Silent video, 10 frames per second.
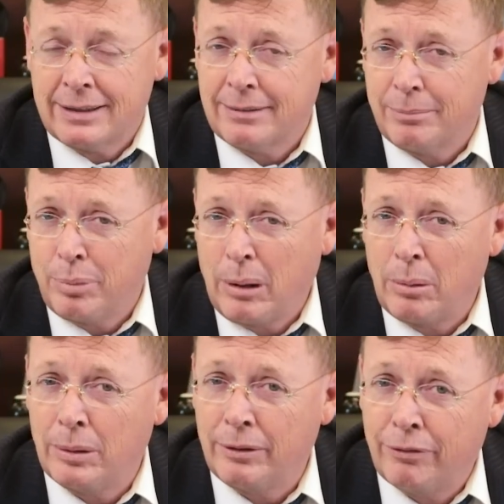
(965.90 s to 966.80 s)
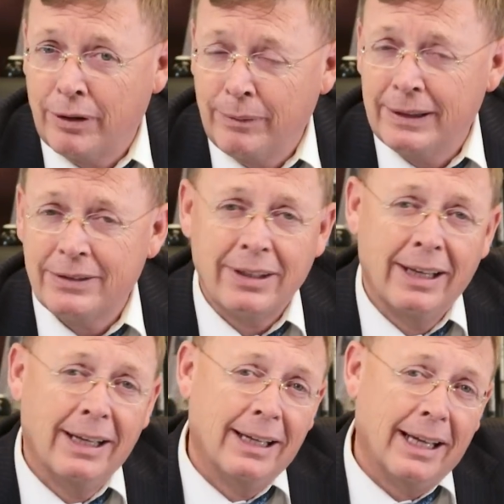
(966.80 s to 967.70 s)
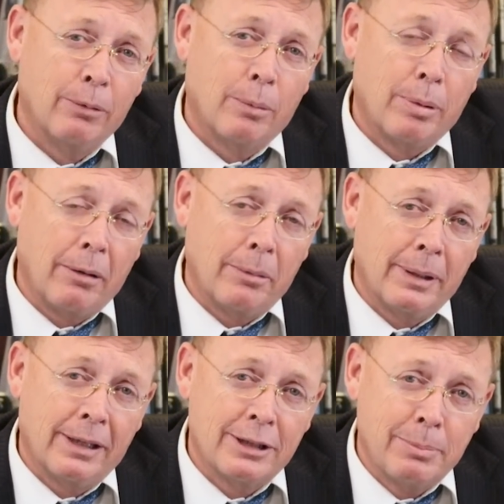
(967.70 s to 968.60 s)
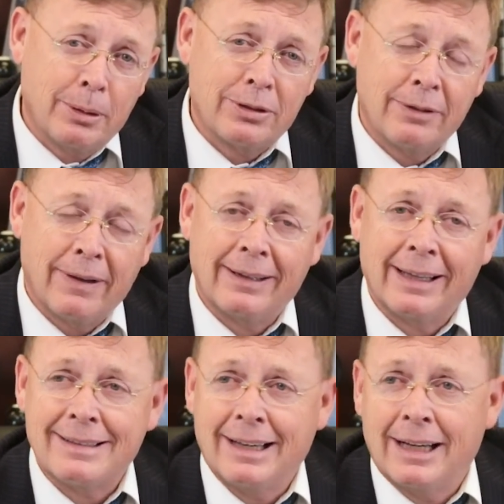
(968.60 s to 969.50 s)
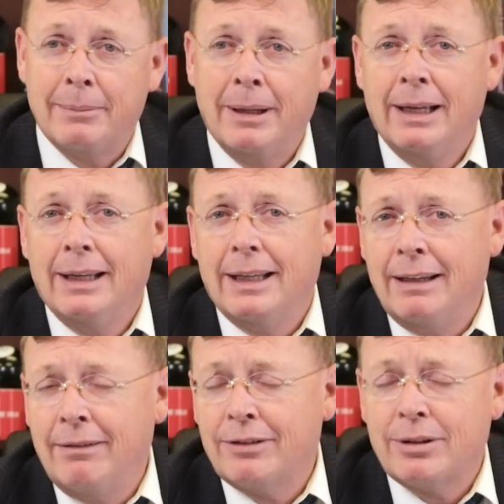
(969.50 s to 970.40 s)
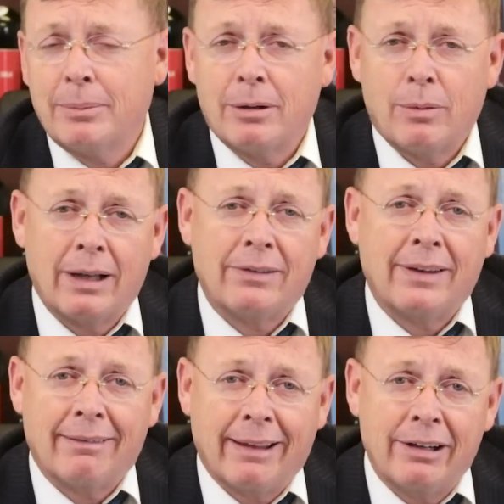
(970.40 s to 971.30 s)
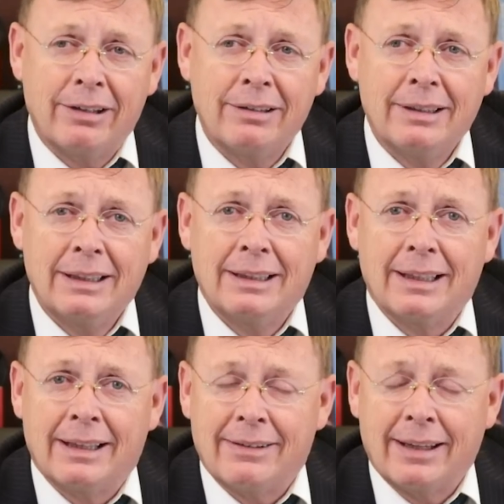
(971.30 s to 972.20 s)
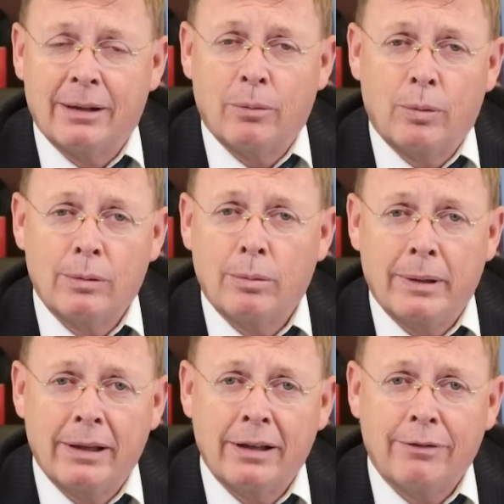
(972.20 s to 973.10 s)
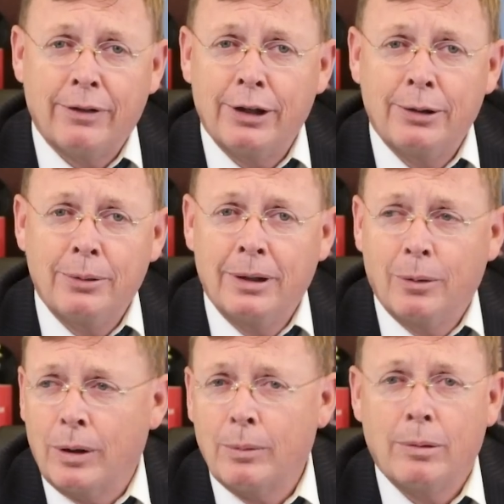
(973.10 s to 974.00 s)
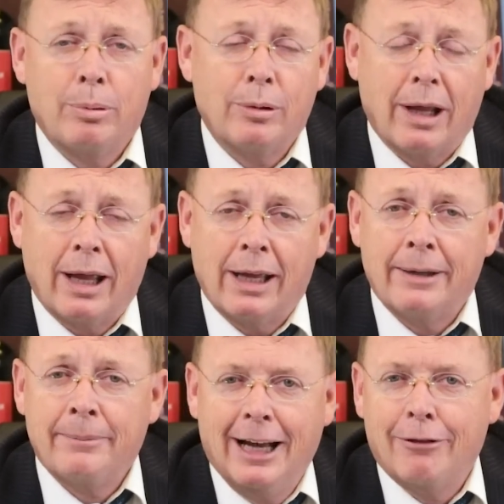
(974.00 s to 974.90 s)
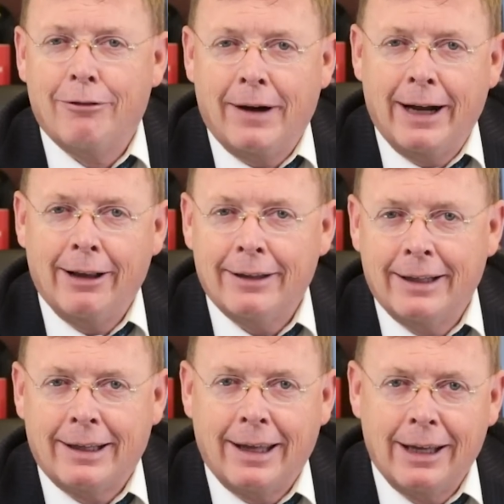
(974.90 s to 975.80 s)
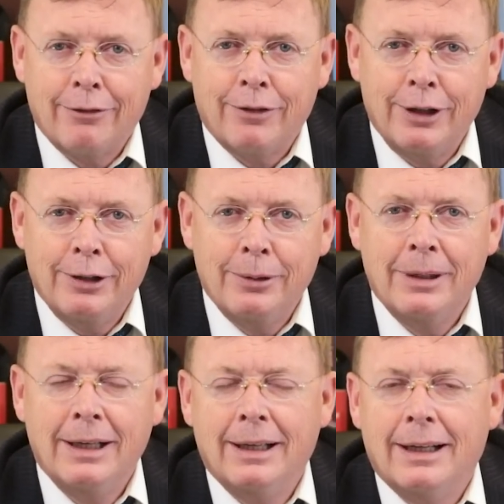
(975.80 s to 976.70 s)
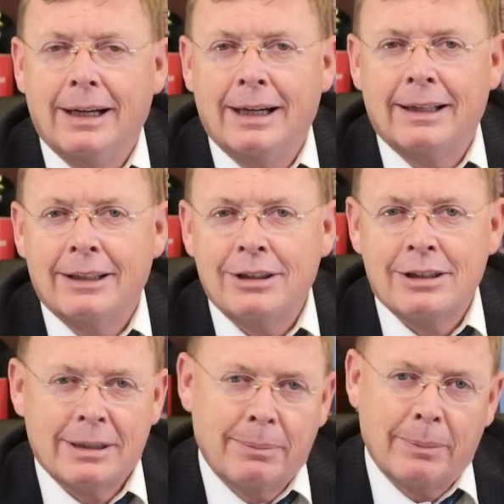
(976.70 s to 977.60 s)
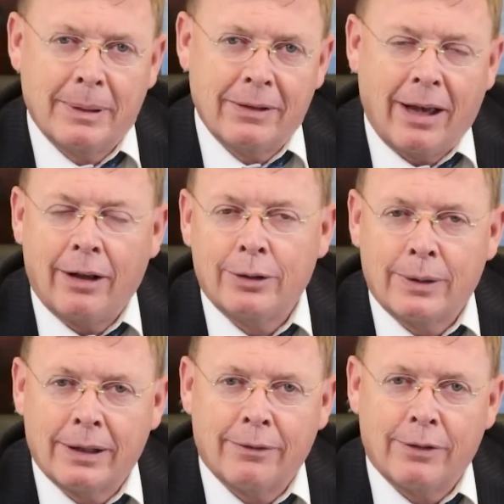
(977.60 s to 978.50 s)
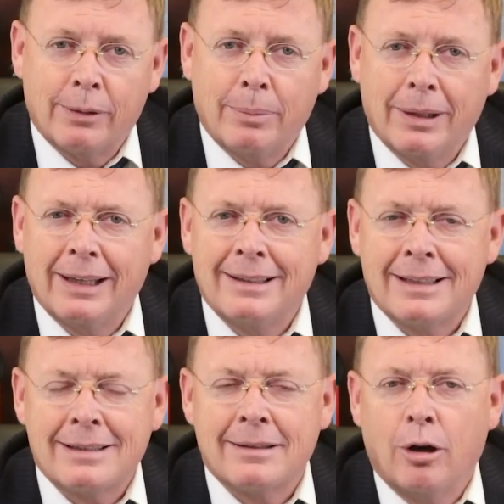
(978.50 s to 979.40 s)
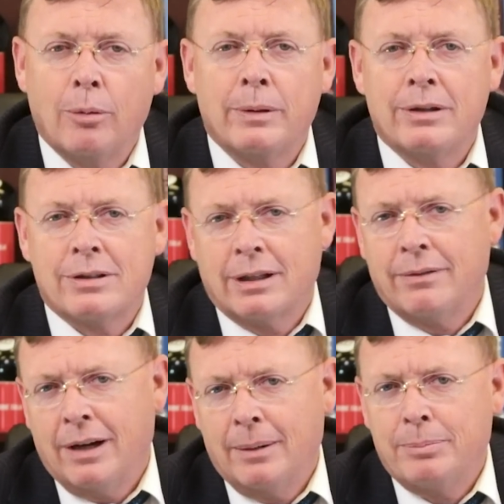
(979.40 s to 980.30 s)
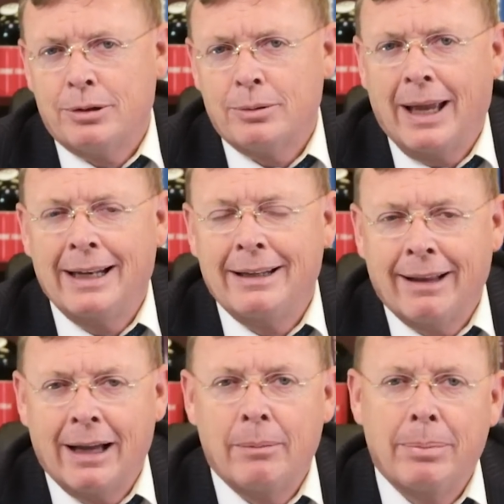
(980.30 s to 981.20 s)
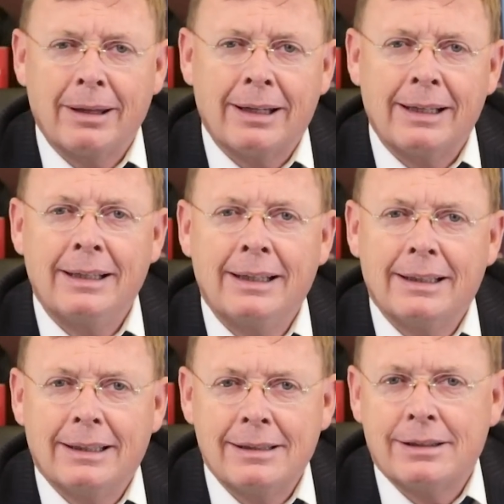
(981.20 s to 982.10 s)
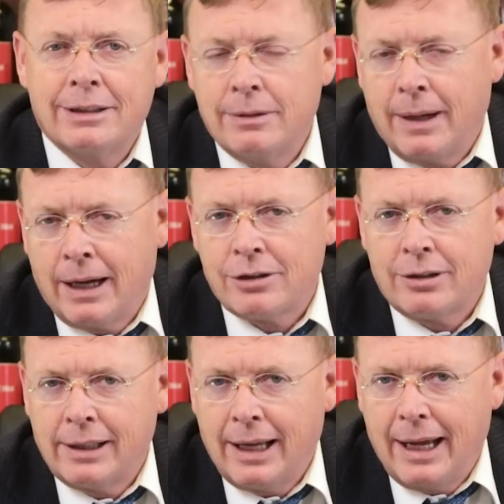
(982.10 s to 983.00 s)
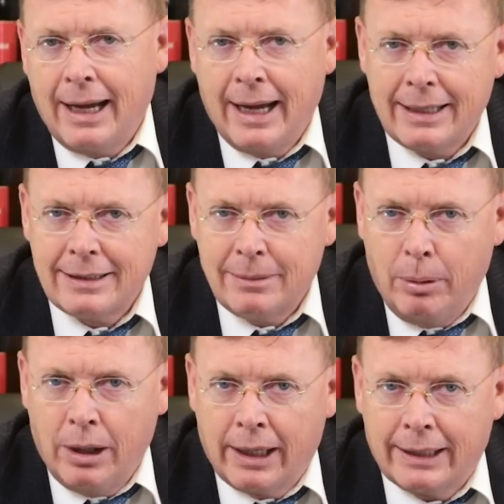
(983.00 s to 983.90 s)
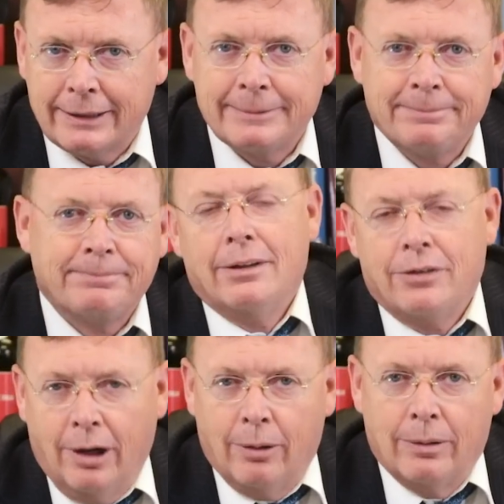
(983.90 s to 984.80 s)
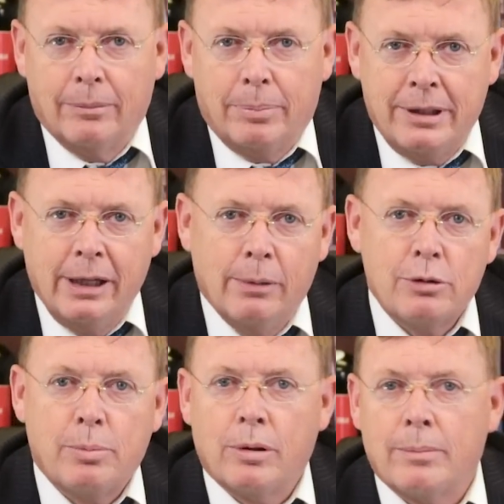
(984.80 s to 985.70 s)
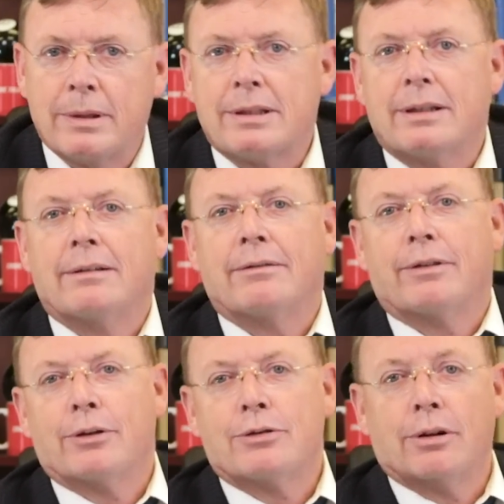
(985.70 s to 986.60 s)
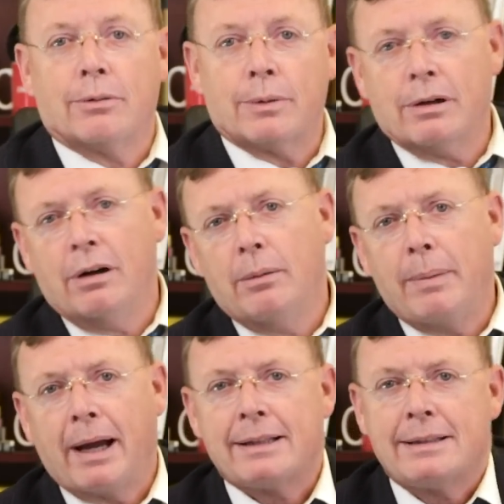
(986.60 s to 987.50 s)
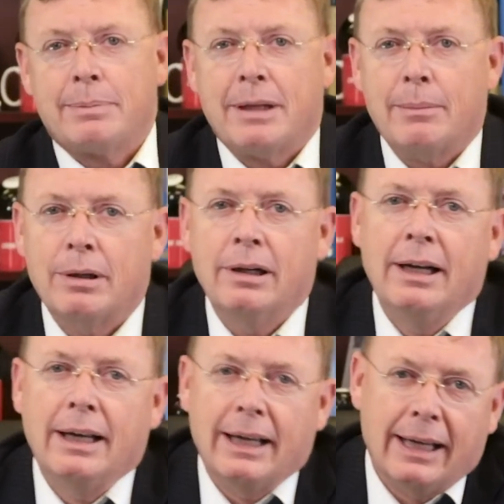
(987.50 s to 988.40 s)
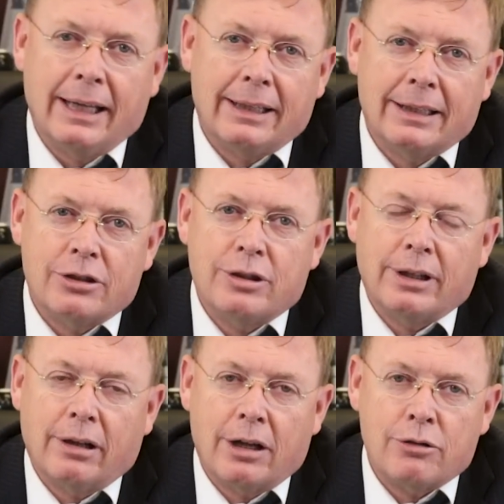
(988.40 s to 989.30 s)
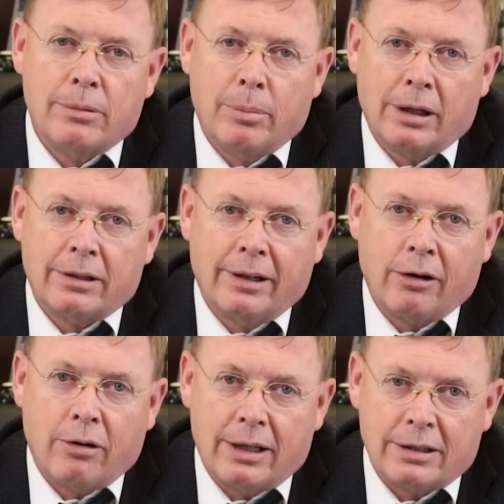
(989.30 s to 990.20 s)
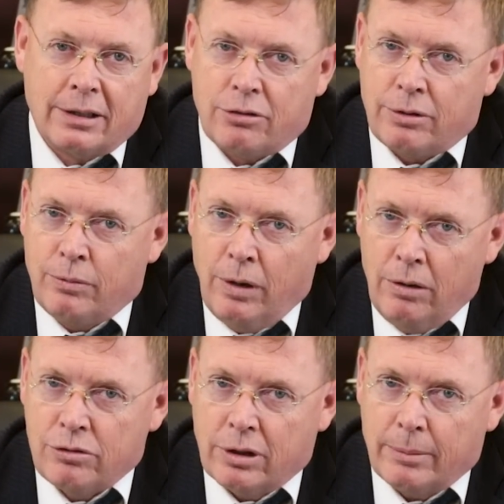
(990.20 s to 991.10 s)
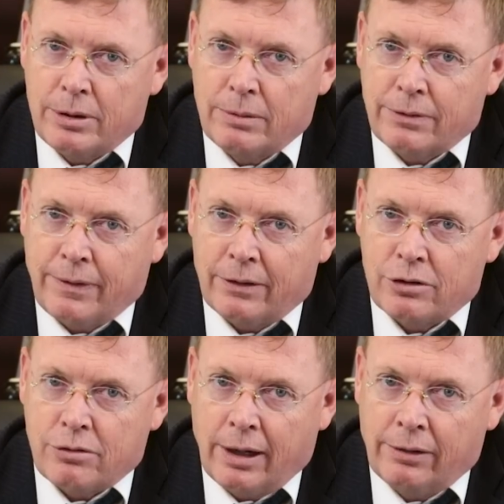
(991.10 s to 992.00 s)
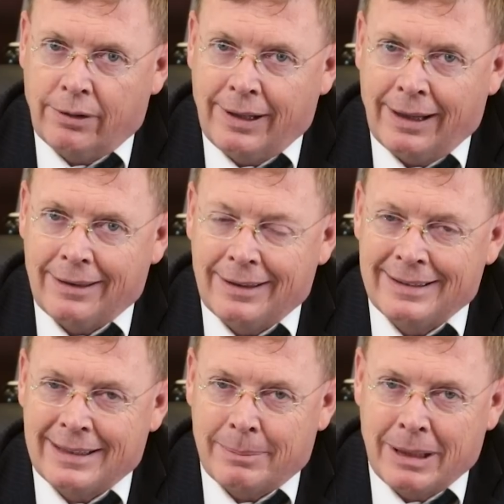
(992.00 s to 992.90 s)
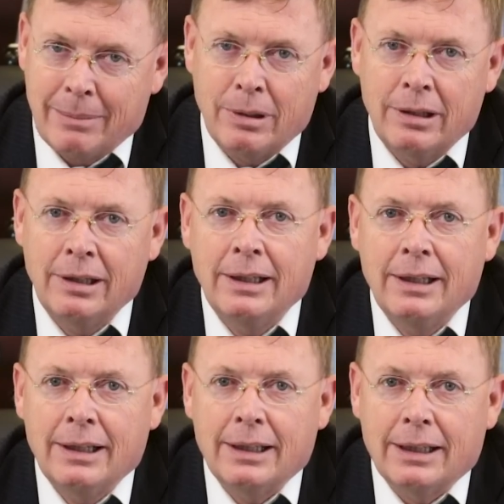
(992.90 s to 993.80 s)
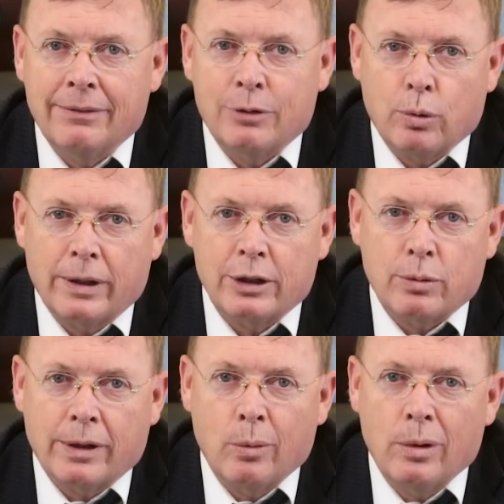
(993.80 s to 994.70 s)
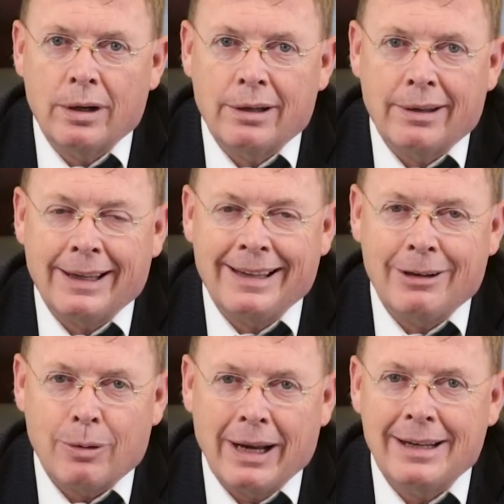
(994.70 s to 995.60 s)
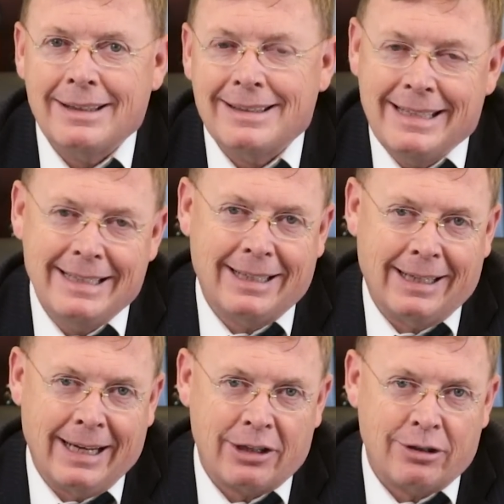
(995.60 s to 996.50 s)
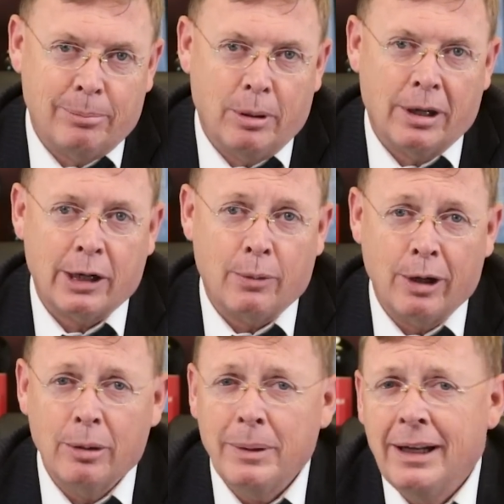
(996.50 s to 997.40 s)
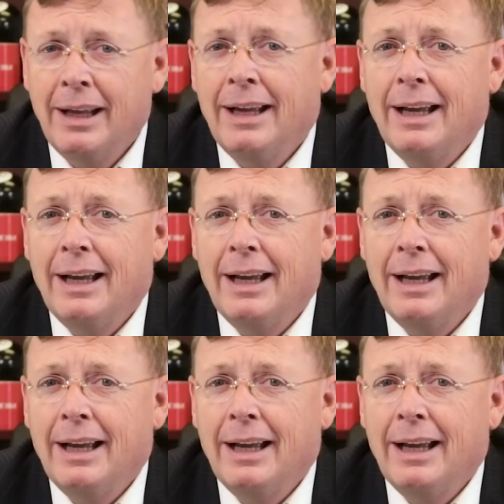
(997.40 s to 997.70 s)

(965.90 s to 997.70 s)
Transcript: is probably frivolous and will probably be disposed of at that time. Even if somebody writes a letter and saying, We will be there for you, we will put a, a file in a cake for you, uh, that just simply means I'll do anything for you. But it doesn't open yourself up to any liability until you actually act upon it. So, Petito was reported missing, for those who don't recall, back in September, and uh, she and Laundrie embarked on a cross country road trip. She was found strangled to death in September of 2021 near the Grand Teton National Park in Wyoming,